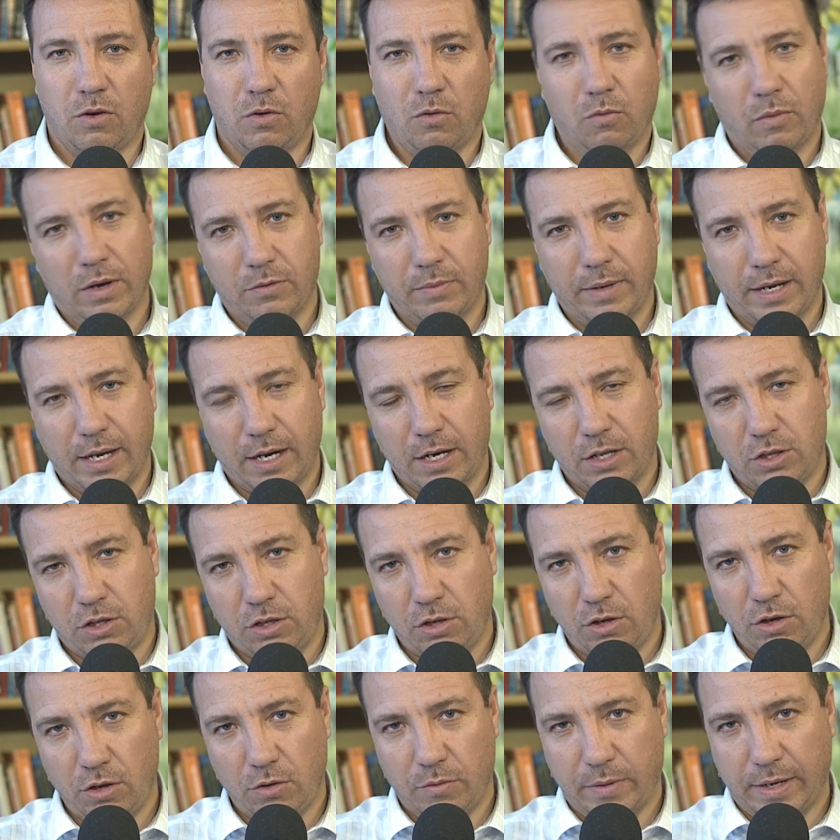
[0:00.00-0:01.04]
What we're going to
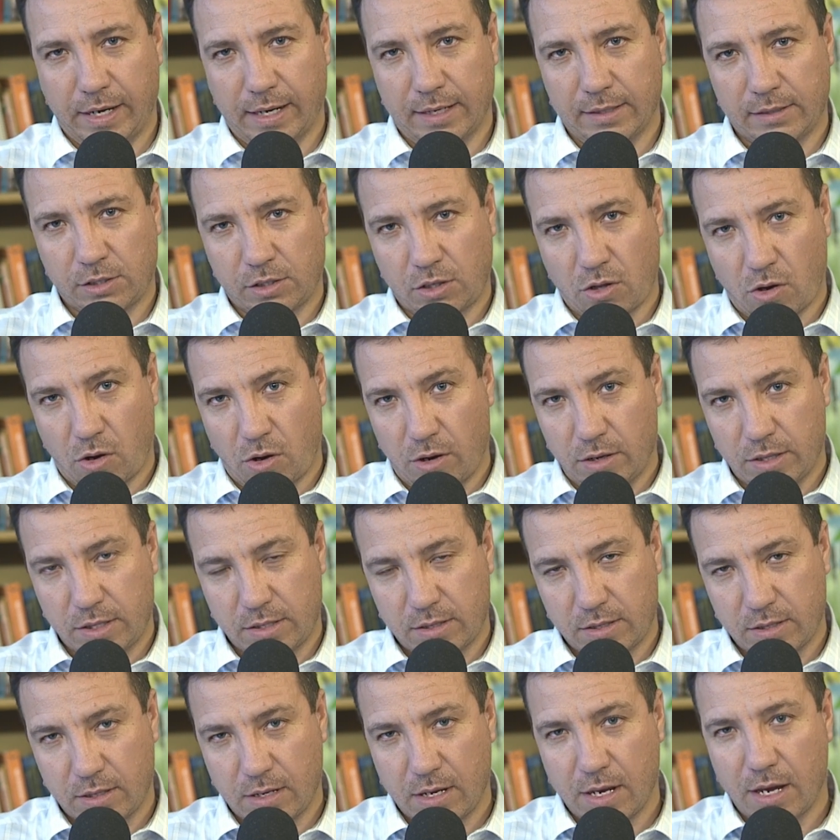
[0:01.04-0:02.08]
do, we're going to
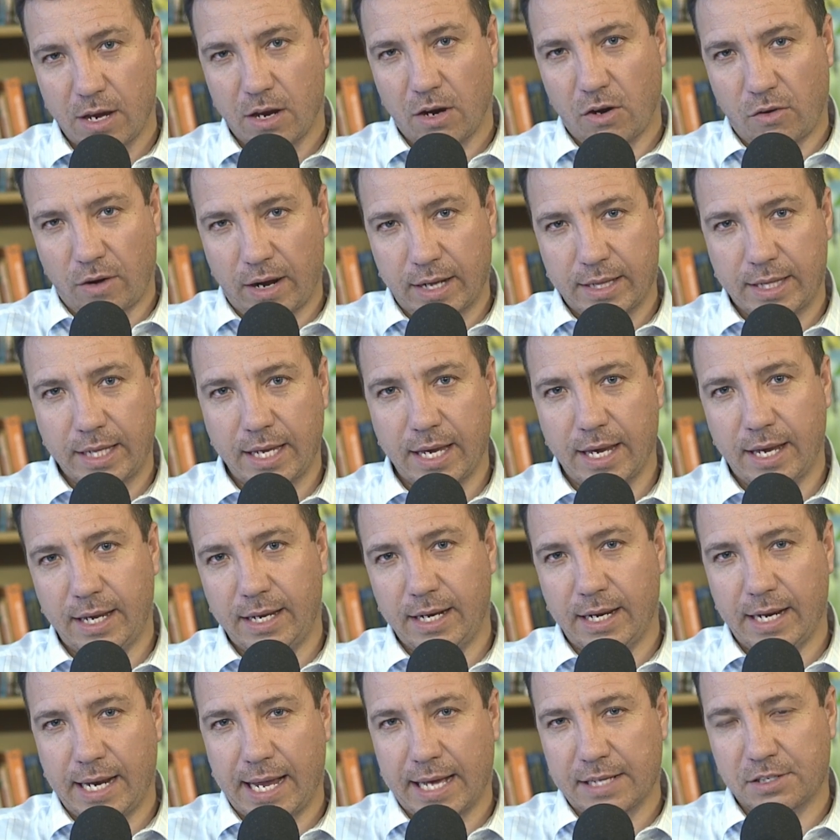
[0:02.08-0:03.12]
start right here in
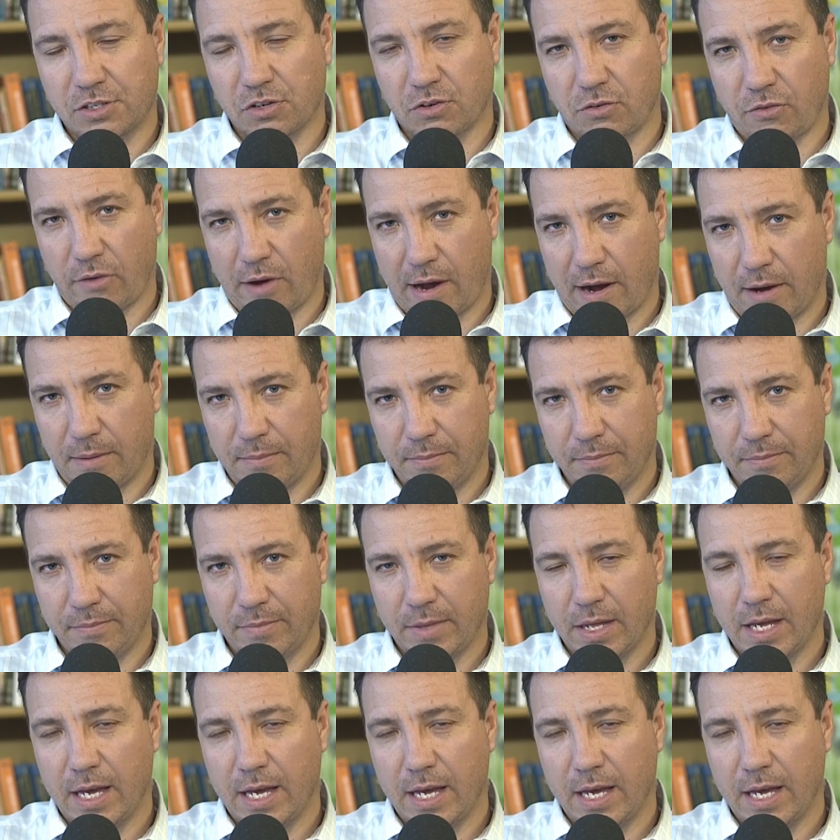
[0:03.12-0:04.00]
the natural realm,